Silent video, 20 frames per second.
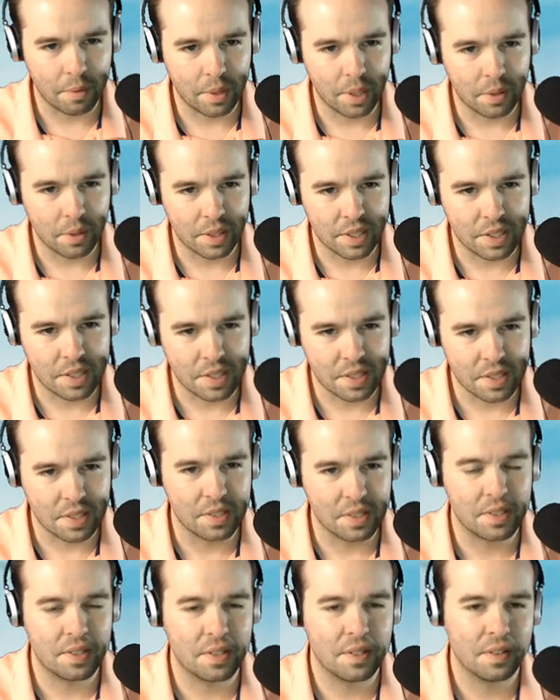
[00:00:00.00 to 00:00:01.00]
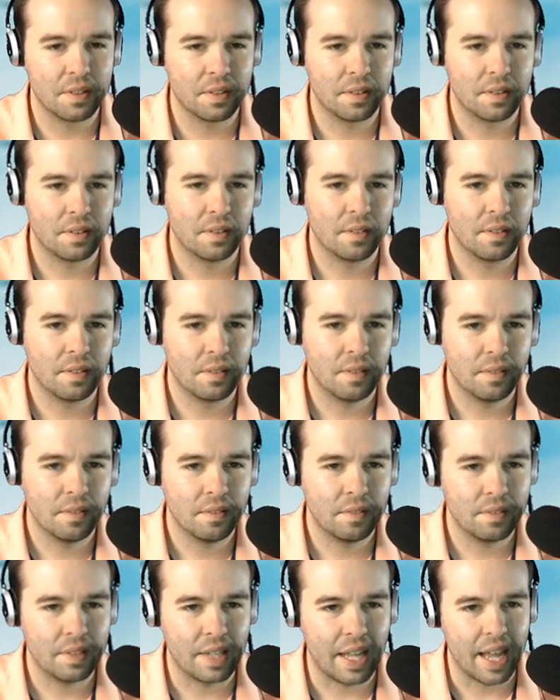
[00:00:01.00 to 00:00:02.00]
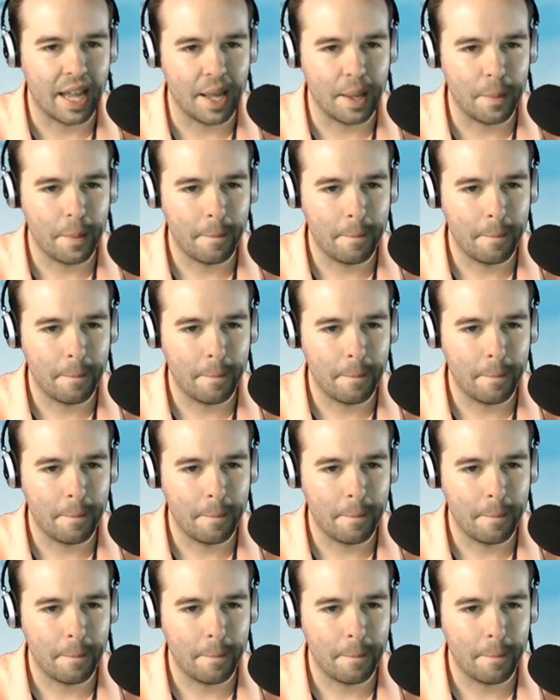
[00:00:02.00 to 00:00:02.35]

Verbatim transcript: know this is that.